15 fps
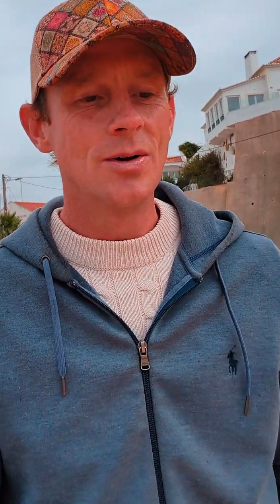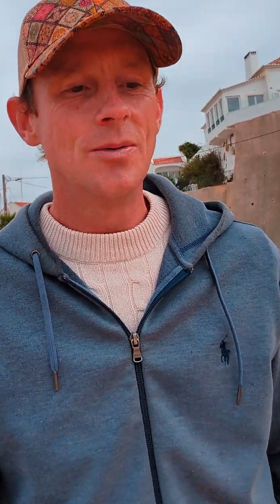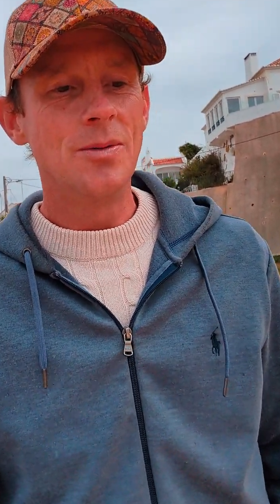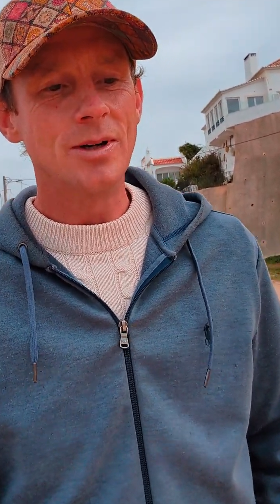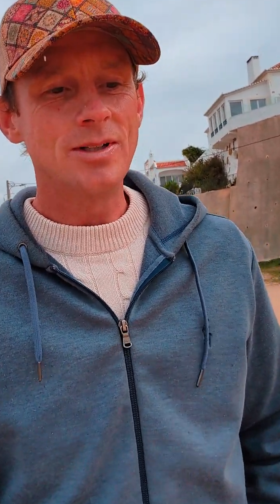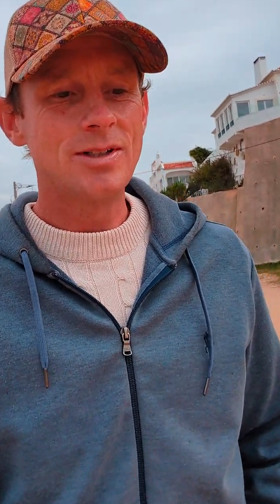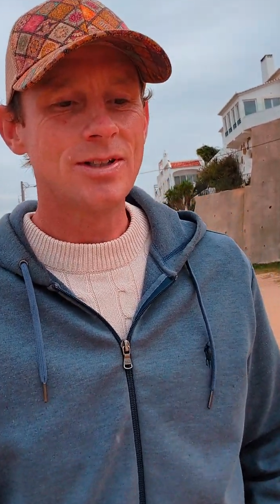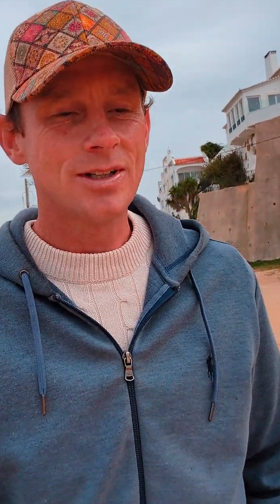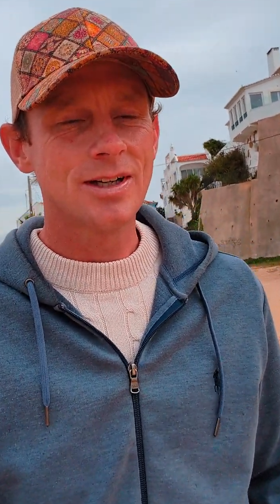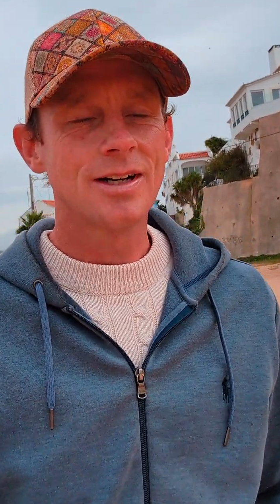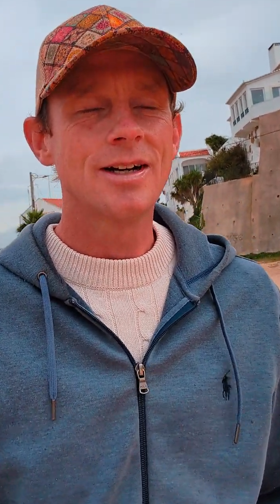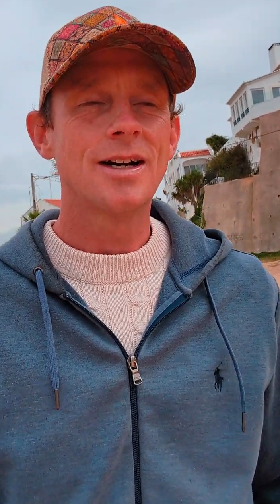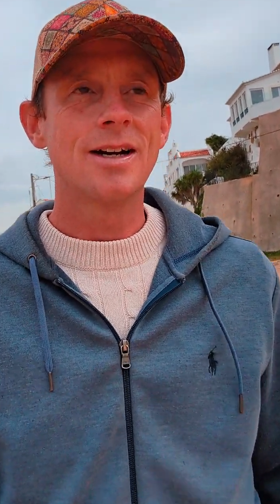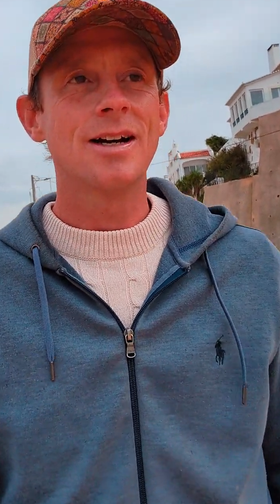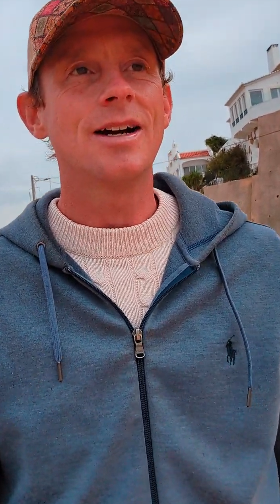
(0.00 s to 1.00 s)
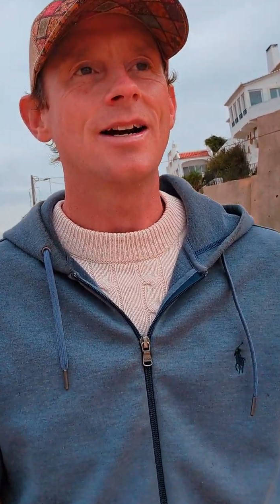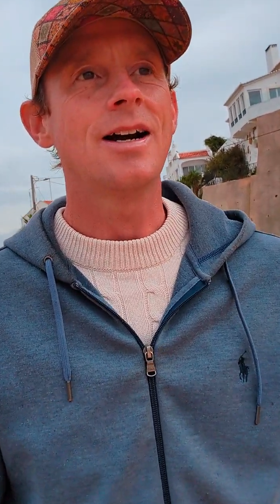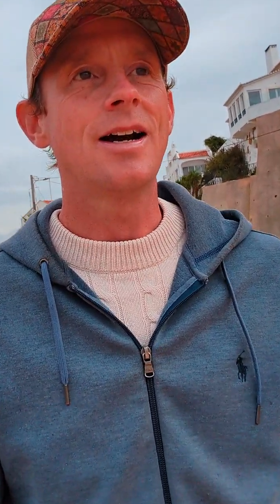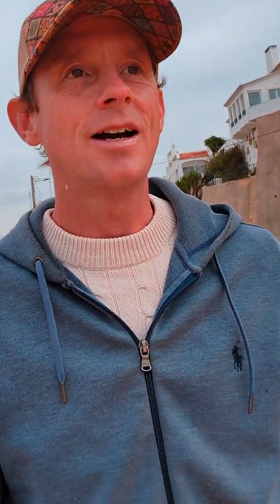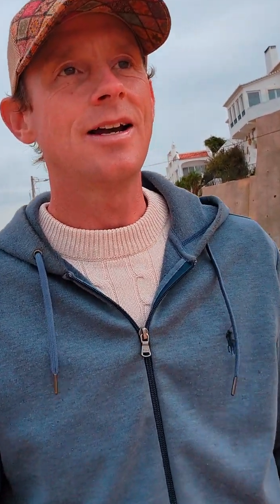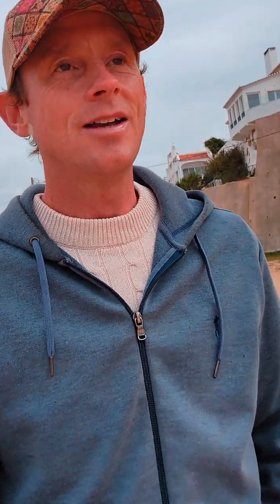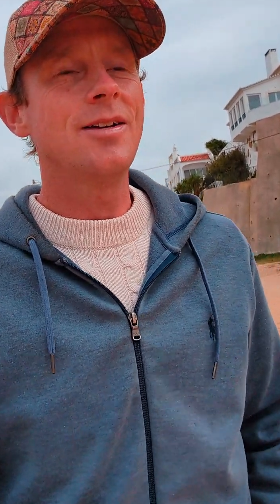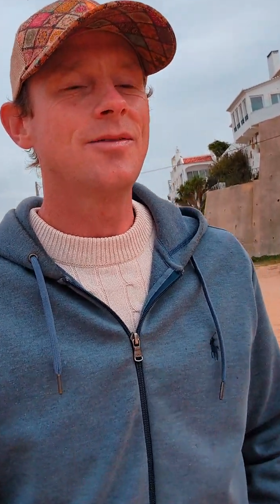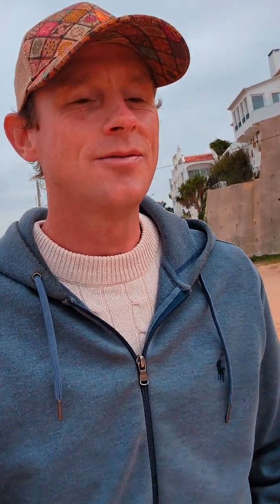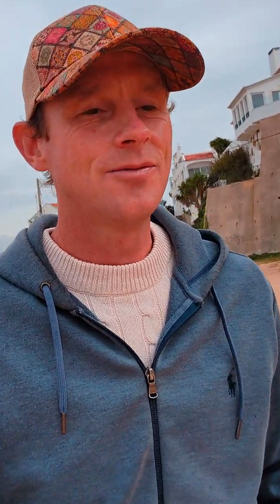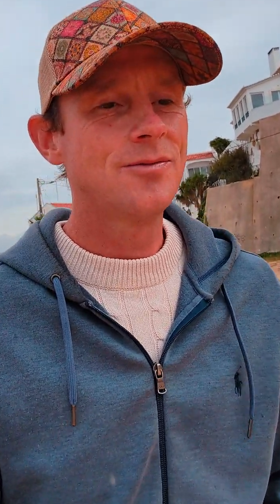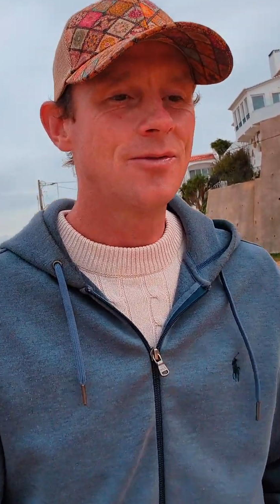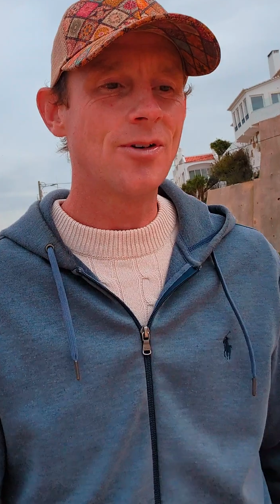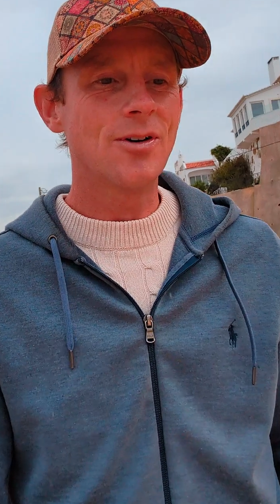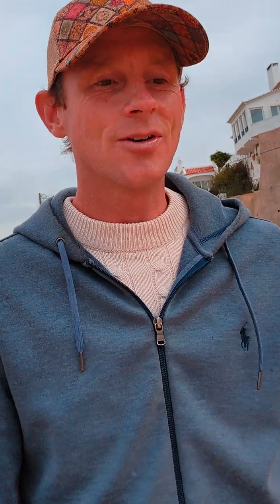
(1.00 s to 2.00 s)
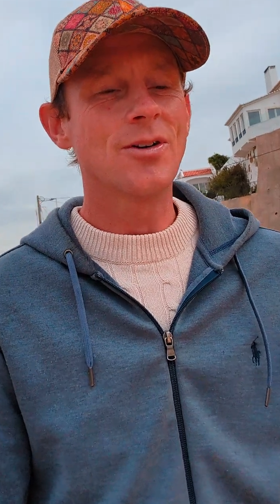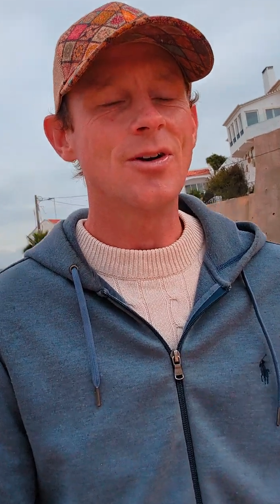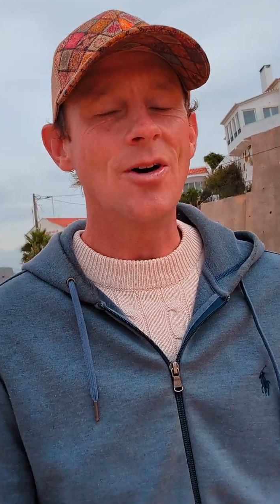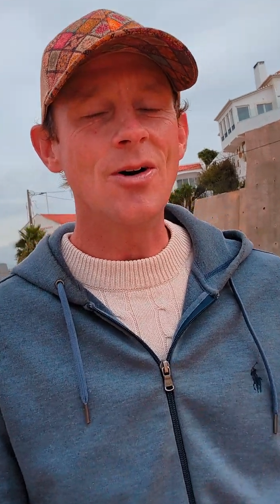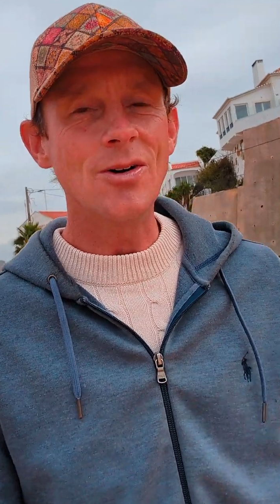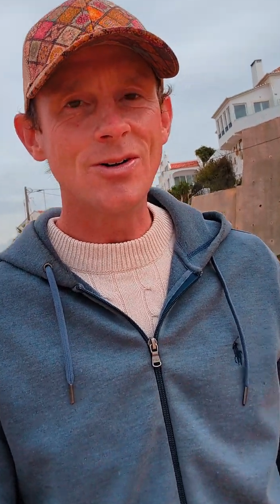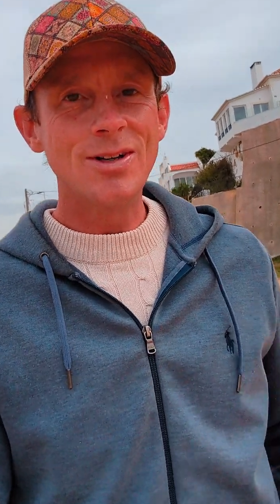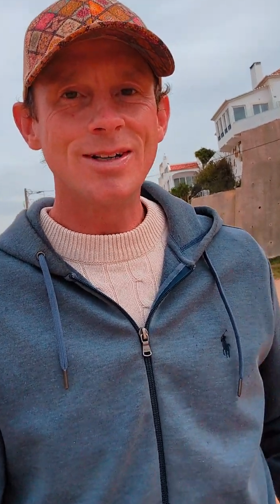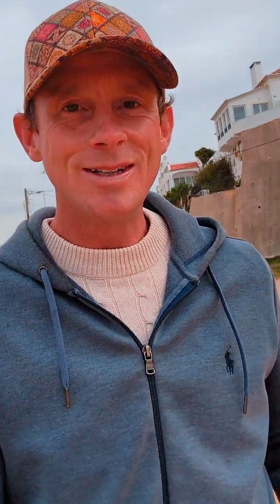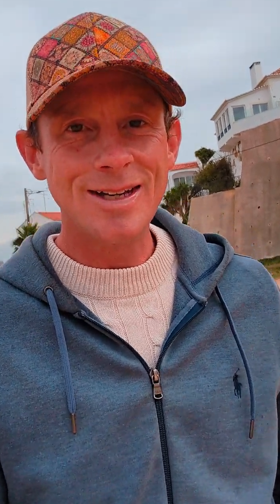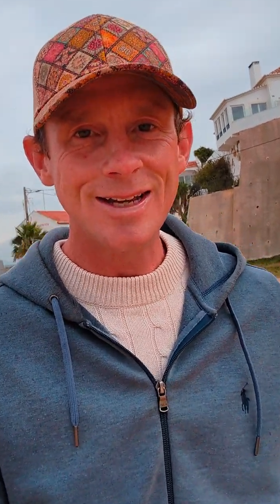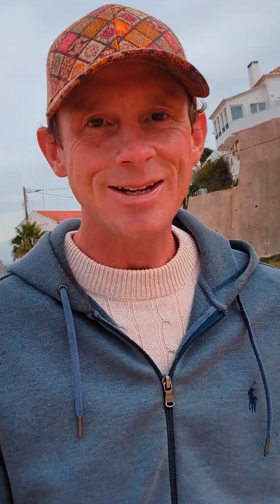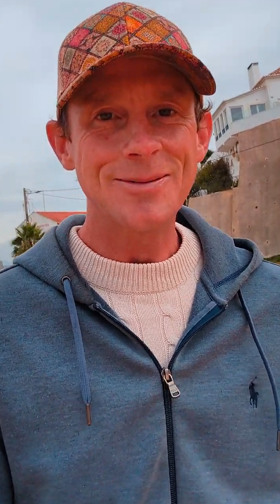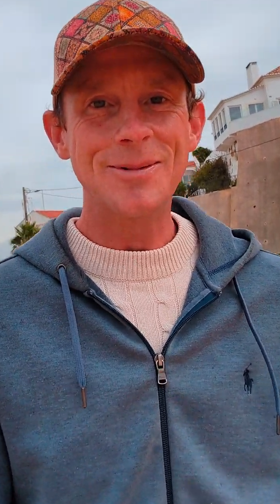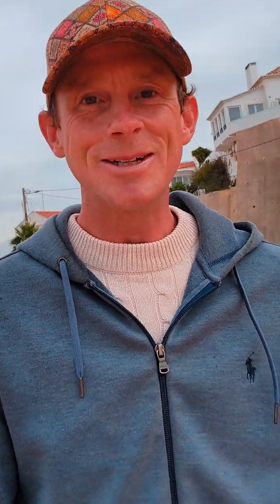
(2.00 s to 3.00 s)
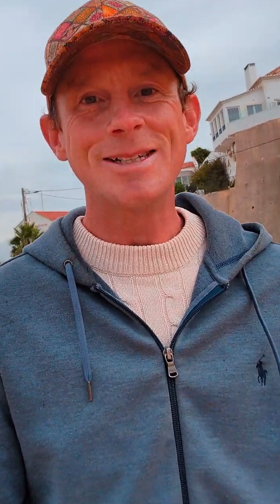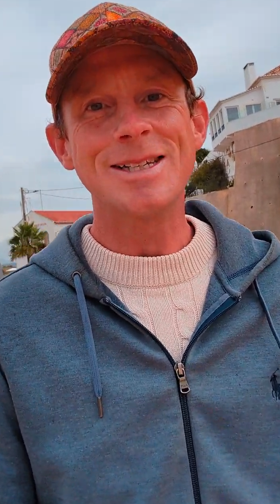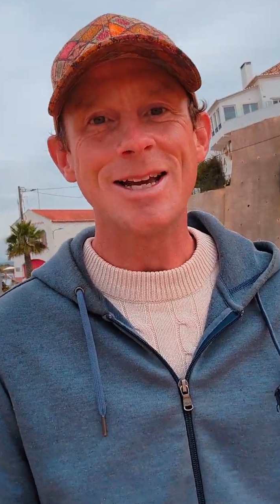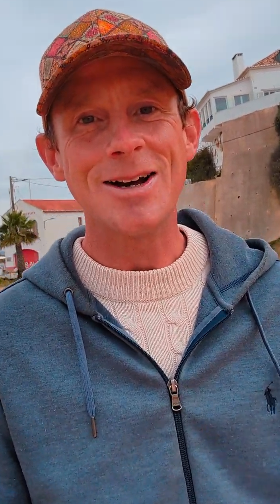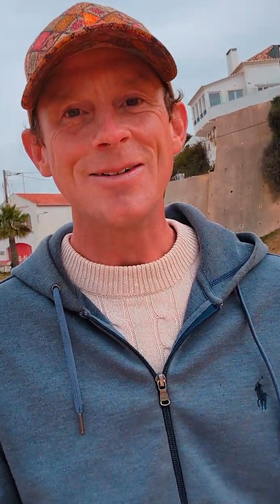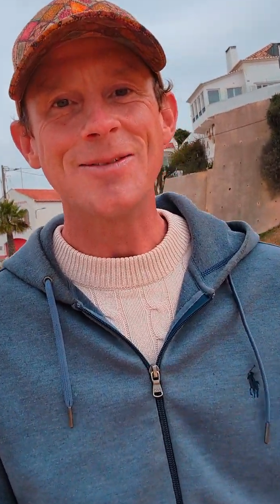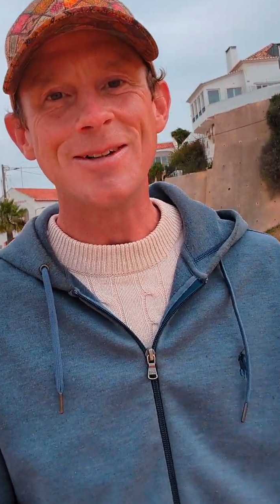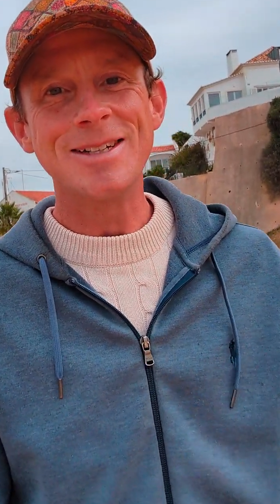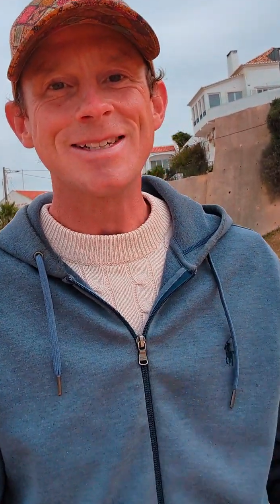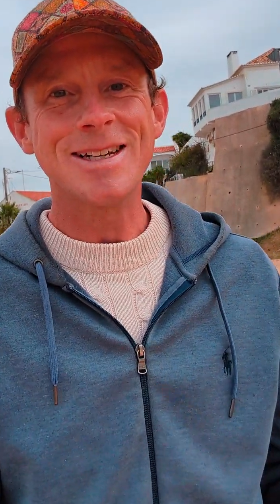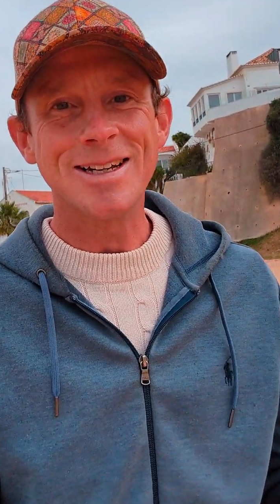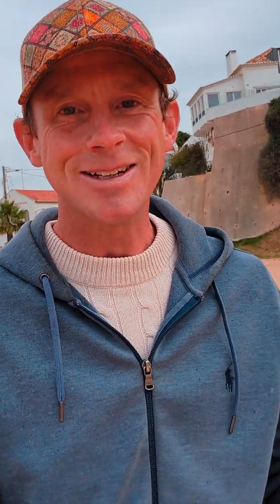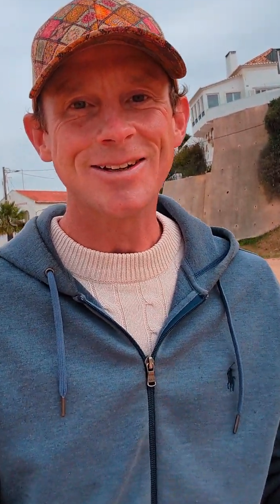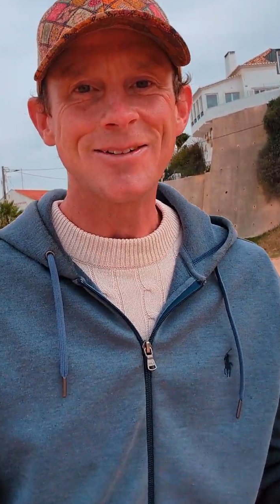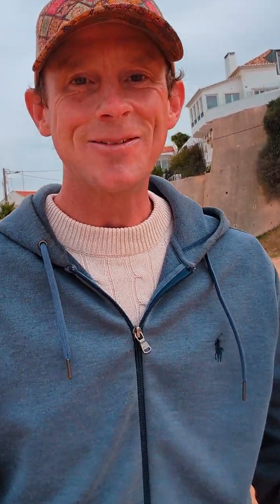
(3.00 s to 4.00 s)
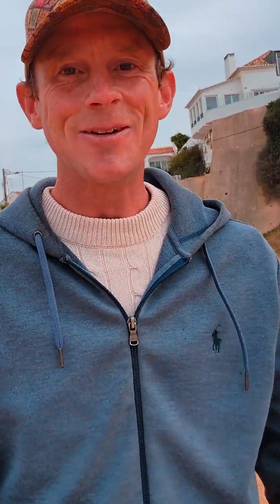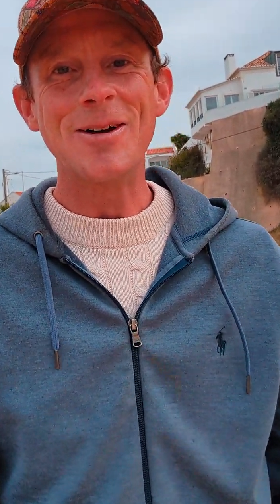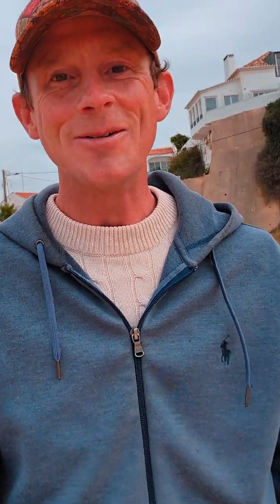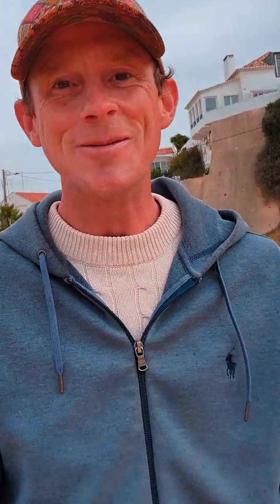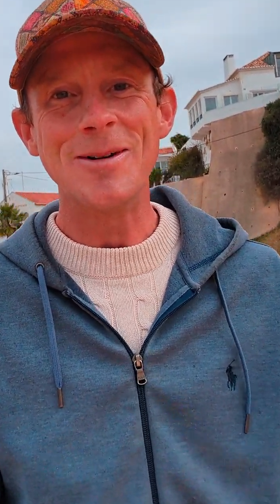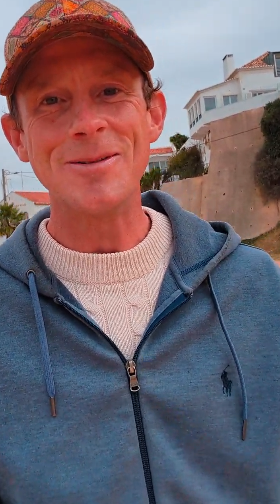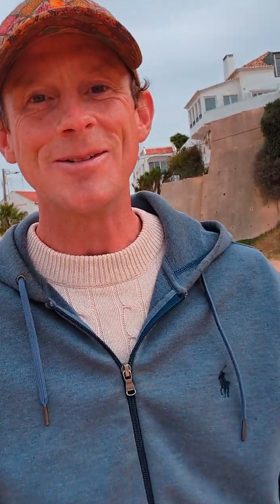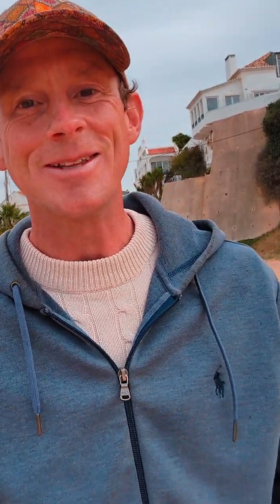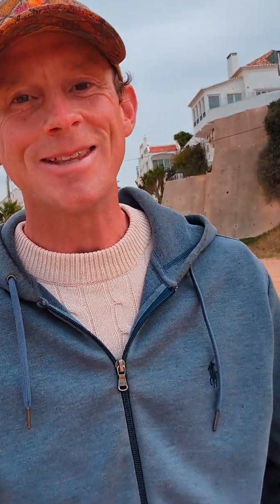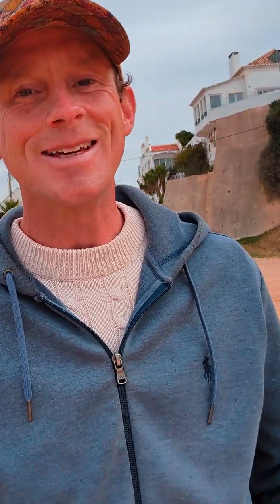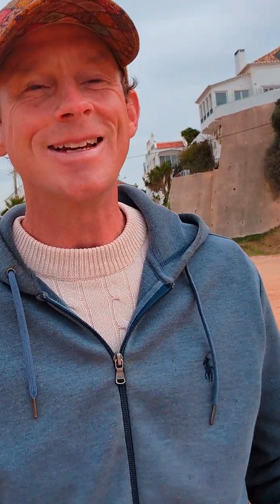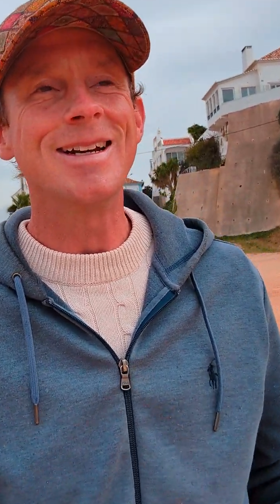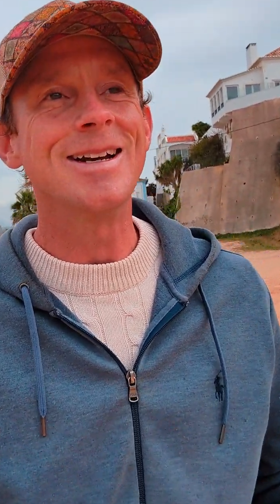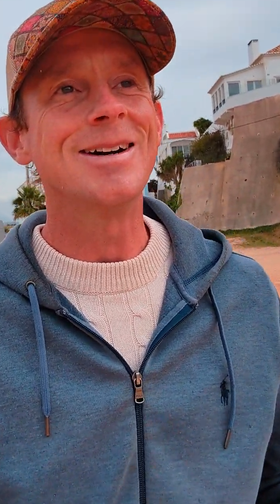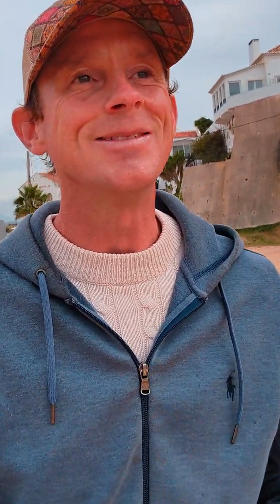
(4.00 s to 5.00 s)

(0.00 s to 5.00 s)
which I forgot to take my selfie stick to film everything.